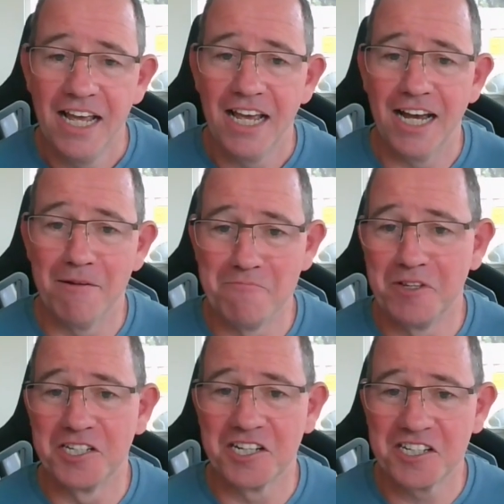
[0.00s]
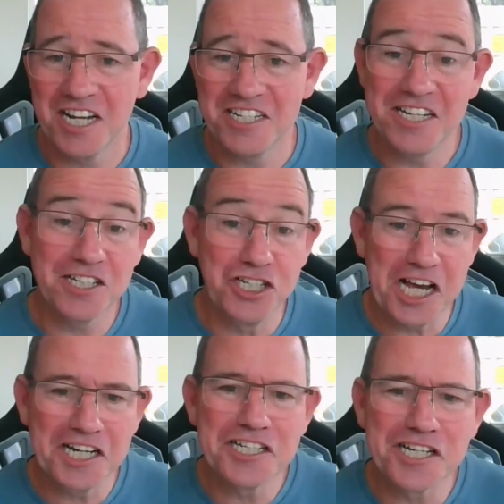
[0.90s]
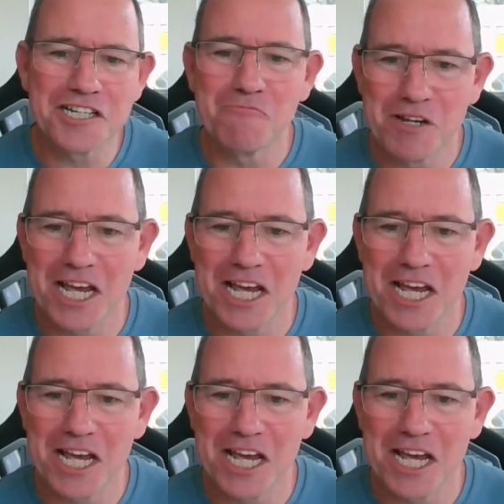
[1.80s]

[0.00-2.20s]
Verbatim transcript: Um, the successes and challenges that we